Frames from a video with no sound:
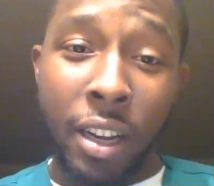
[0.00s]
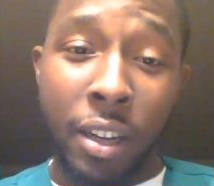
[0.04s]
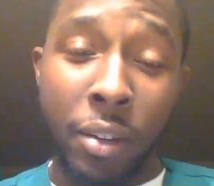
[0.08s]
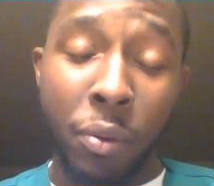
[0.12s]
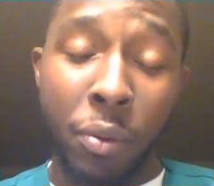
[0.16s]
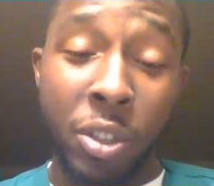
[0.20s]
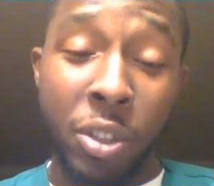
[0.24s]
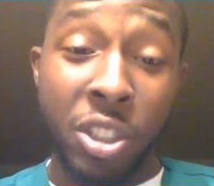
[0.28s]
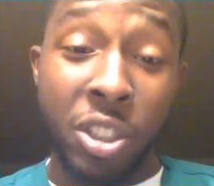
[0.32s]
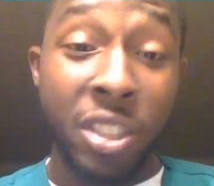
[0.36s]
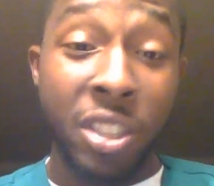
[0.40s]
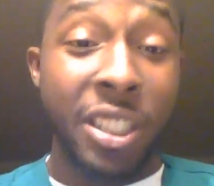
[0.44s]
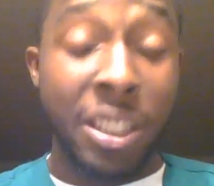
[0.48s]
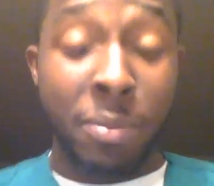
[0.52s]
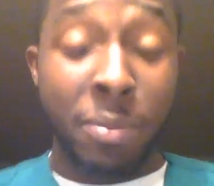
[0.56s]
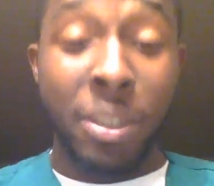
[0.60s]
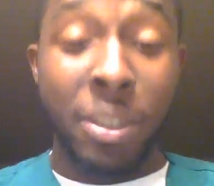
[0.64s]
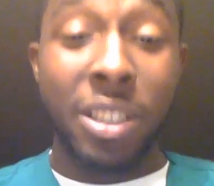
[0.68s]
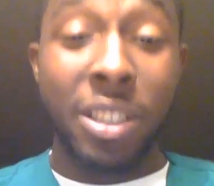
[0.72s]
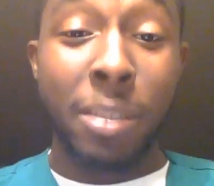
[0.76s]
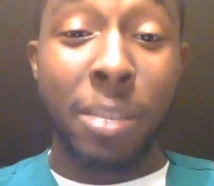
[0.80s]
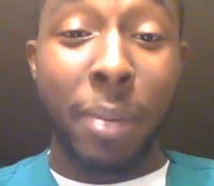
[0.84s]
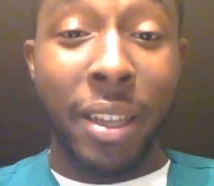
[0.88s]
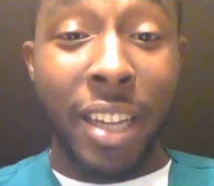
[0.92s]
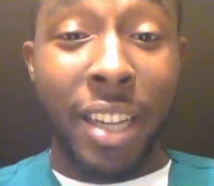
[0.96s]
which leads me
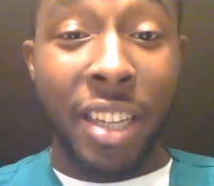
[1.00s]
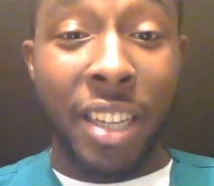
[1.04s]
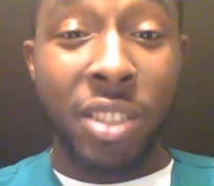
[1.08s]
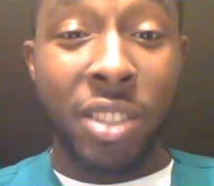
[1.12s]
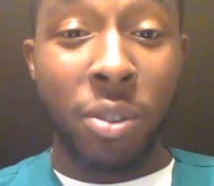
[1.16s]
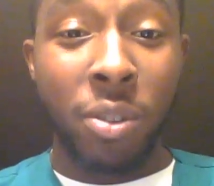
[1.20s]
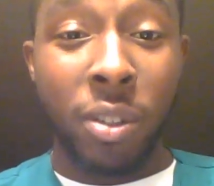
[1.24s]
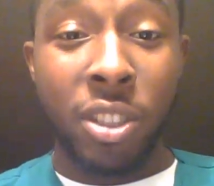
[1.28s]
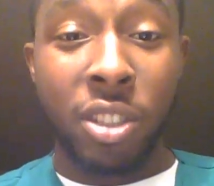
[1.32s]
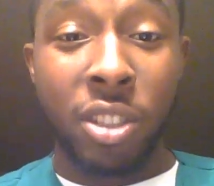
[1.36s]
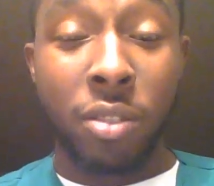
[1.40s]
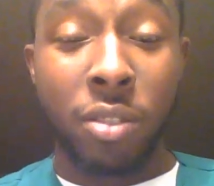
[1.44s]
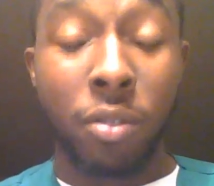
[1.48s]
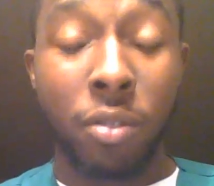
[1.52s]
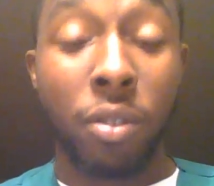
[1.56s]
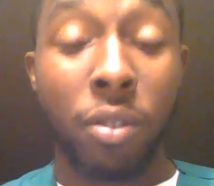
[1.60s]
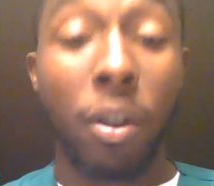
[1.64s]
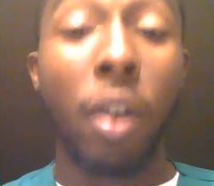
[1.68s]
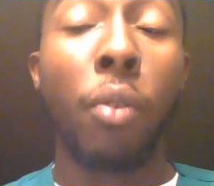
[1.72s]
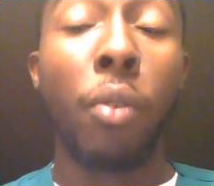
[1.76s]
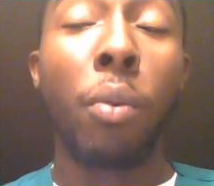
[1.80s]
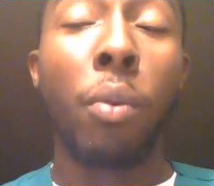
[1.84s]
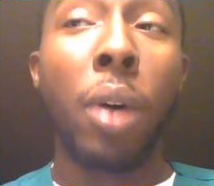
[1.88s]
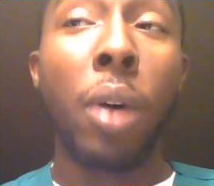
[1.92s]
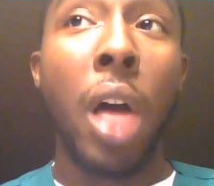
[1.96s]
into my next question,
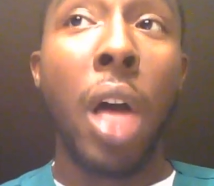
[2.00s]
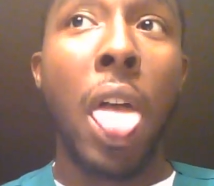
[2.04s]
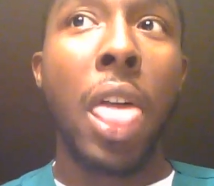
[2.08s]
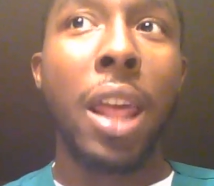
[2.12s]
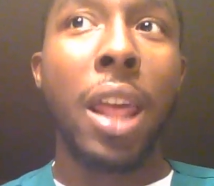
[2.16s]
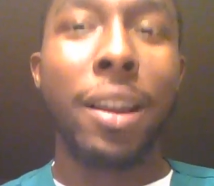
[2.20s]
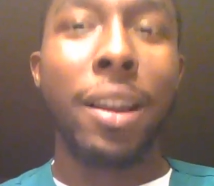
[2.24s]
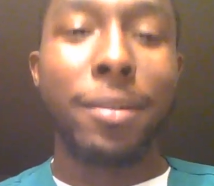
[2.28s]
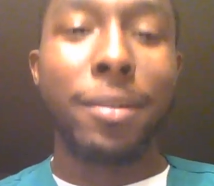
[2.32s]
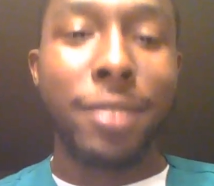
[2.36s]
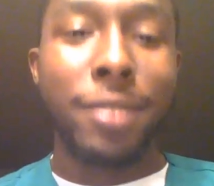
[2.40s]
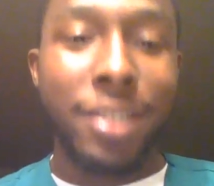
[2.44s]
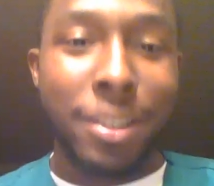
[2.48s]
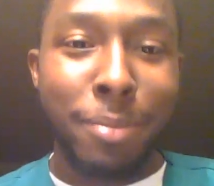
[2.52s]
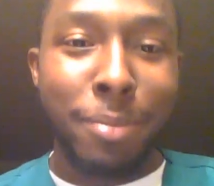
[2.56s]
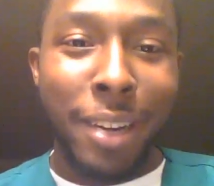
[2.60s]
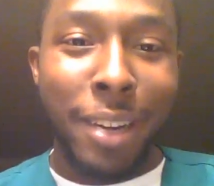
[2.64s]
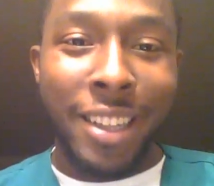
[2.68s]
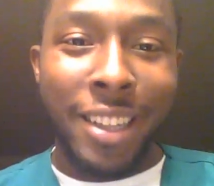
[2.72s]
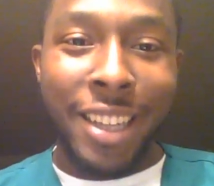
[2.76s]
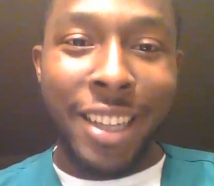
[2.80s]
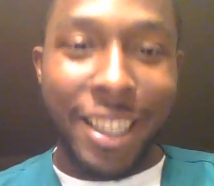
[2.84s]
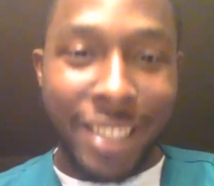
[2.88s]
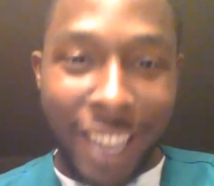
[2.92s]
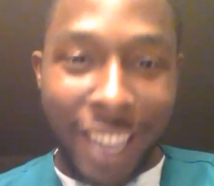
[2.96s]
to my
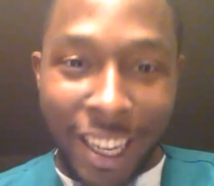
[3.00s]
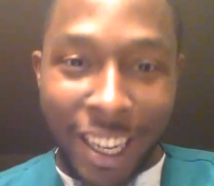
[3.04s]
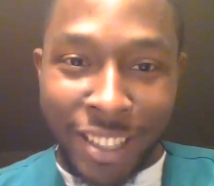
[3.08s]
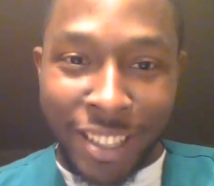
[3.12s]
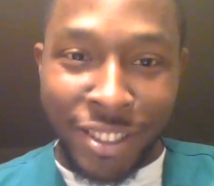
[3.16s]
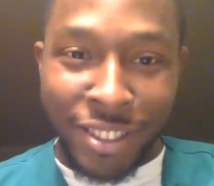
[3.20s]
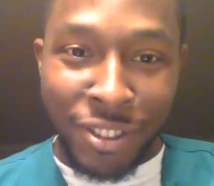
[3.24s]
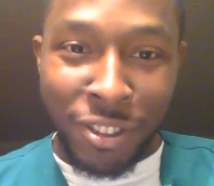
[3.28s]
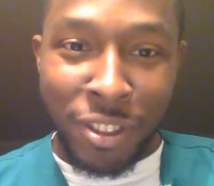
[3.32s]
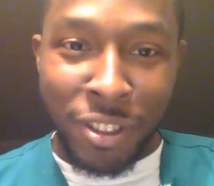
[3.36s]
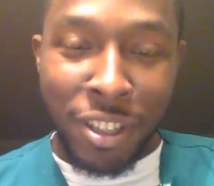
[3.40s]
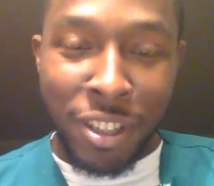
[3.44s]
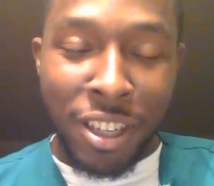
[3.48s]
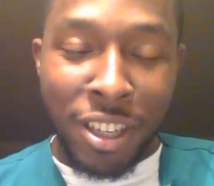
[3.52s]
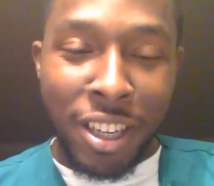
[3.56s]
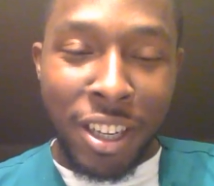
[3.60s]
next answer.